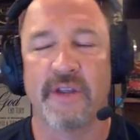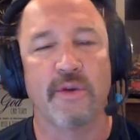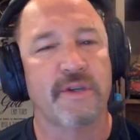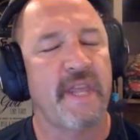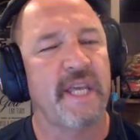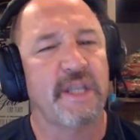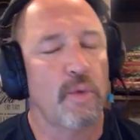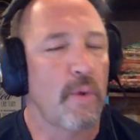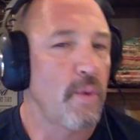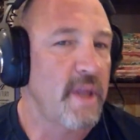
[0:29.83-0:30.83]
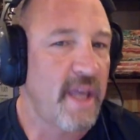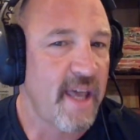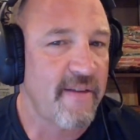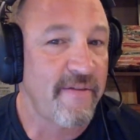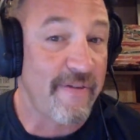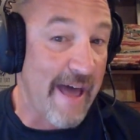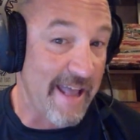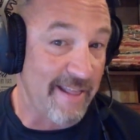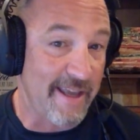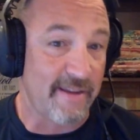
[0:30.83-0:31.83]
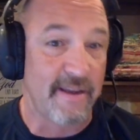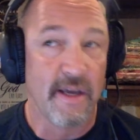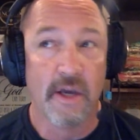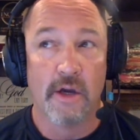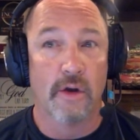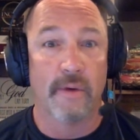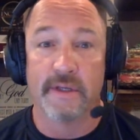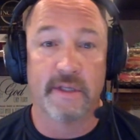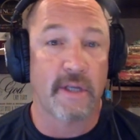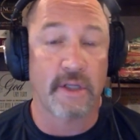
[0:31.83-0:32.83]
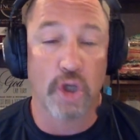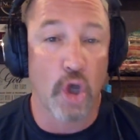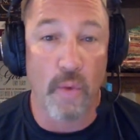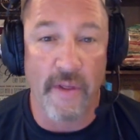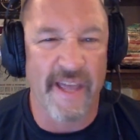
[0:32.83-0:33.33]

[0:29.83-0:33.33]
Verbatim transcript: Like, there's things that we really can't violate or else it doesn't go well.